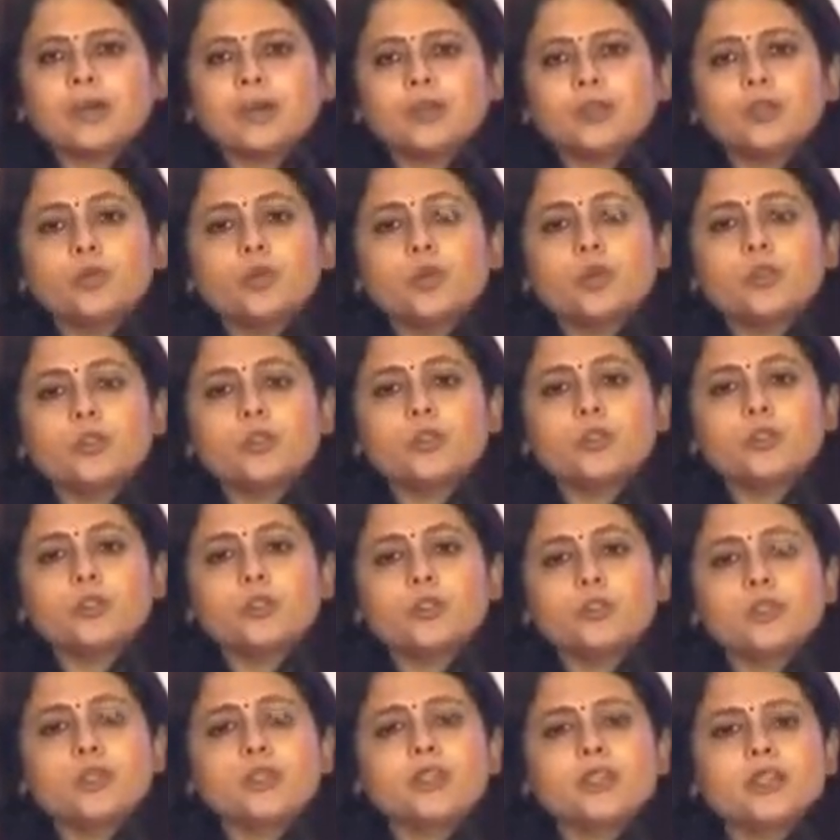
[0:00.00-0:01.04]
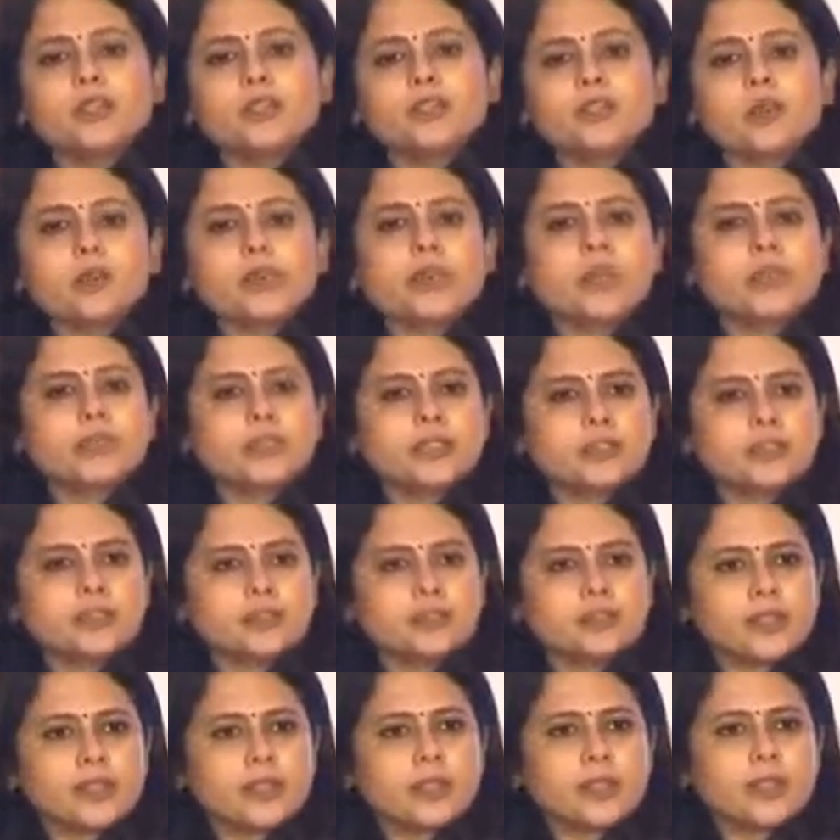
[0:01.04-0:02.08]
to a sales
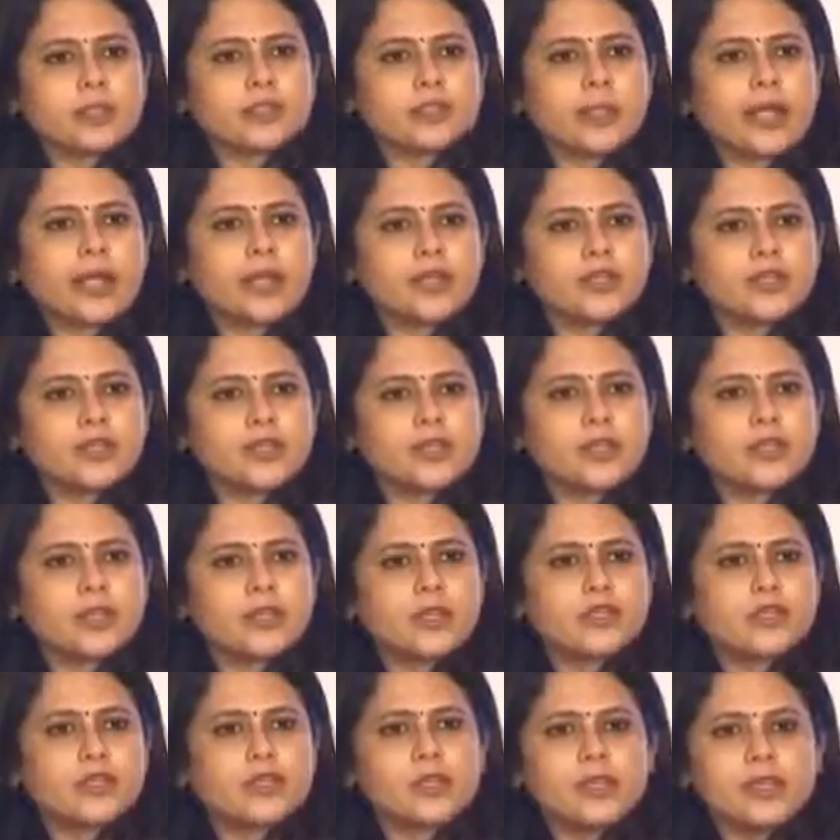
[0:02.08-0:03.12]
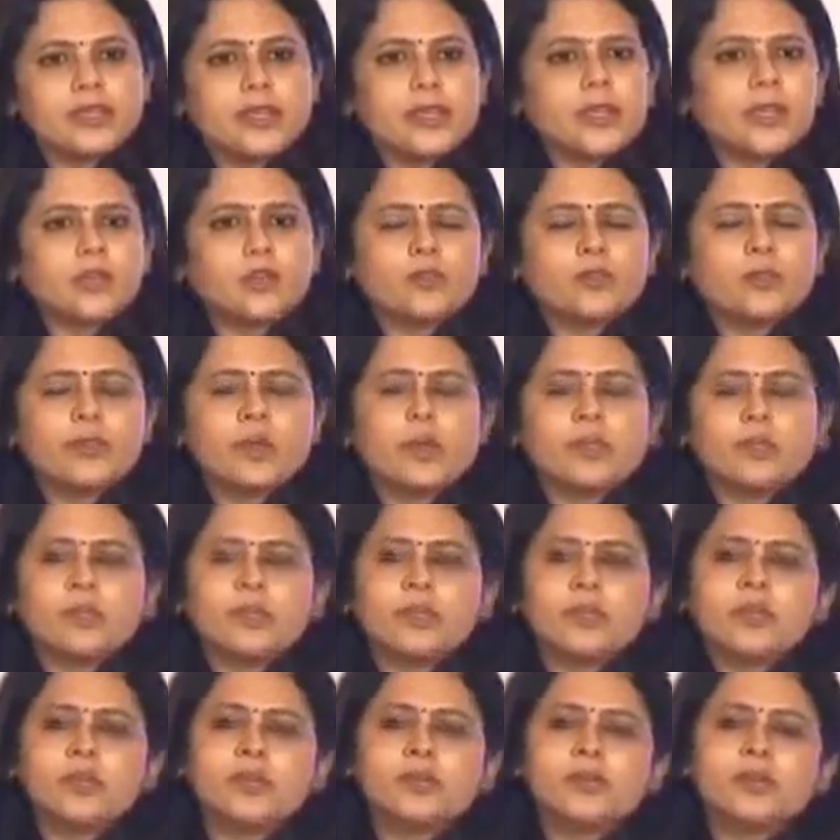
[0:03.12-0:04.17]
organization, and that was actually changing the DNA of the
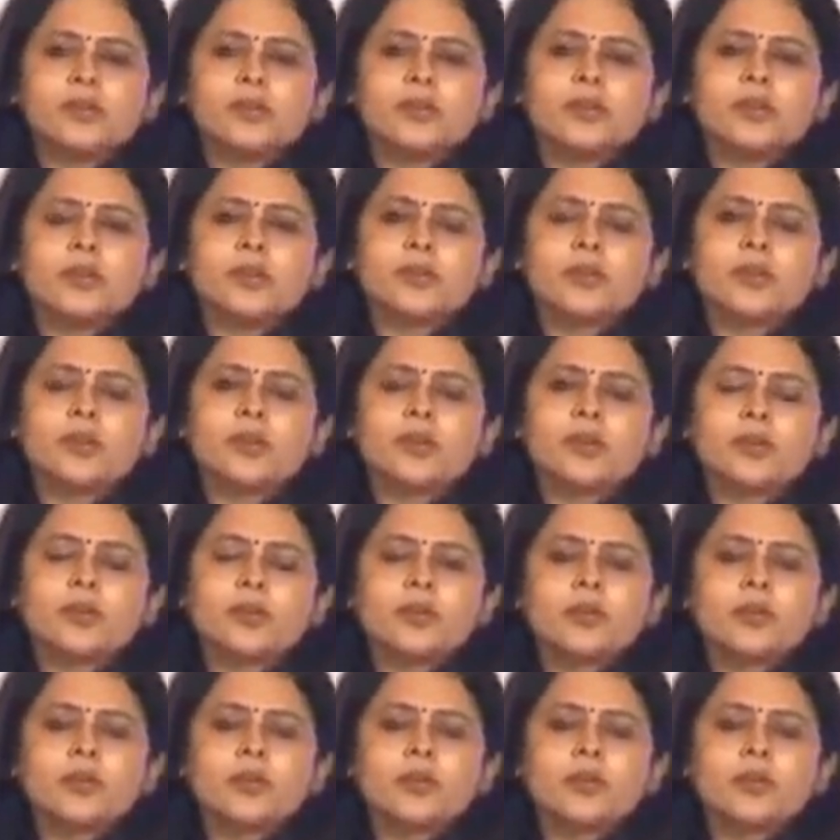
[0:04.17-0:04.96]
company that we worked for.